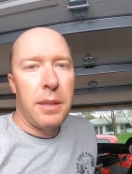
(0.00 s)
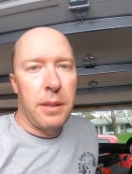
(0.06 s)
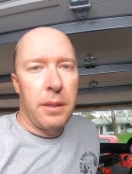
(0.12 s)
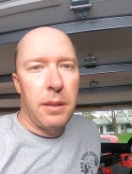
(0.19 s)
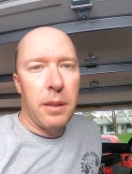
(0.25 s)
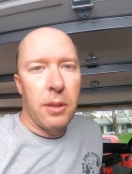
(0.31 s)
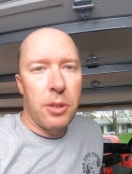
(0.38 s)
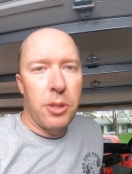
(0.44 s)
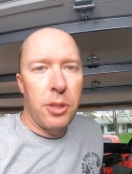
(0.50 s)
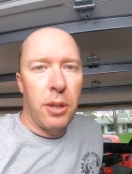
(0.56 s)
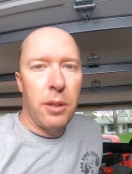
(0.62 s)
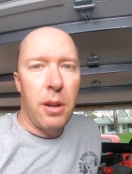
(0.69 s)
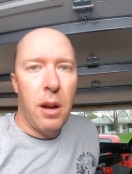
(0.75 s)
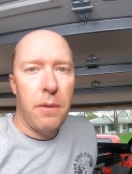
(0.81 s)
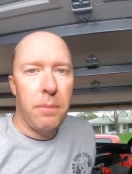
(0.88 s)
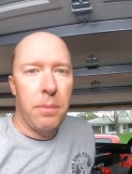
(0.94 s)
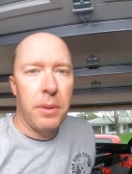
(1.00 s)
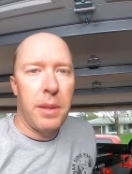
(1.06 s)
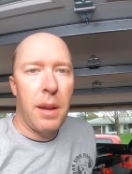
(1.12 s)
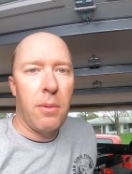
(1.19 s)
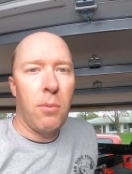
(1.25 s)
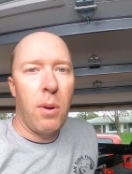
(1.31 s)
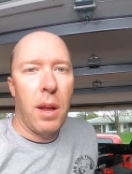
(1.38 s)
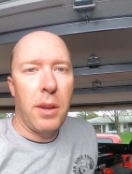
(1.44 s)
yes, it does shut off,
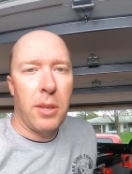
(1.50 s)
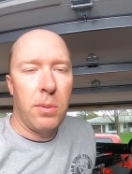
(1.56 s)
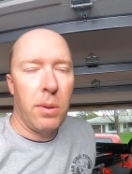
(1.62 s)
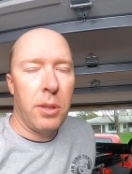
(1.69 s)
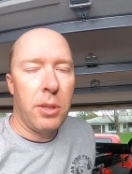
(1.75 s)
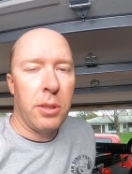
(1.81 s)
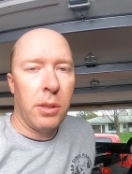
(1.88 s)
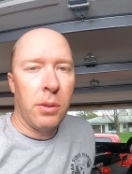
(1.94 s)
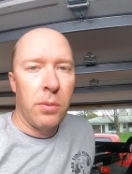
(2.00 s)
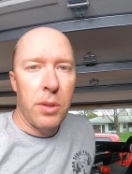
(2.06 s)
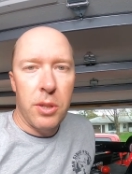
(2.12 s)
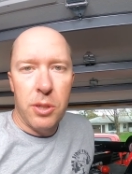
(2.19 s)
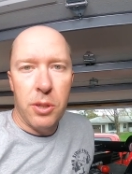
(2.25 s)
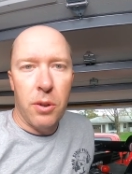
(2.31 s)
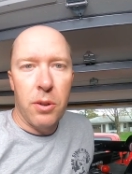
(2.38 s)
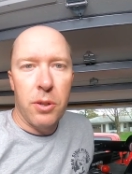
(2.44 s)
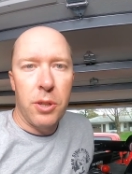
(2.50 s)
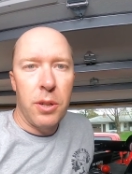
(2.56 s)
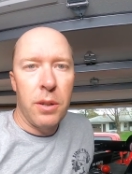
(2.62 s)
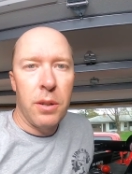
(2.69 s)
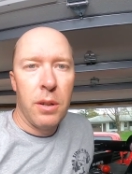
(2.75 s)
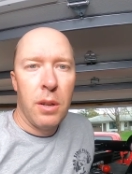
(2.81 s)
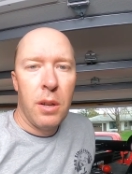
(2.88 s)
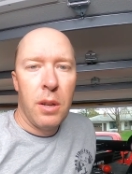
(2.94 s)
but that wet switch is always
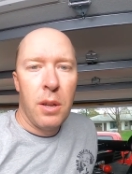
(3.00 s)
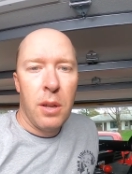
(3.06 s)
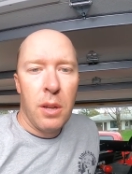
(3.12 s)
searching.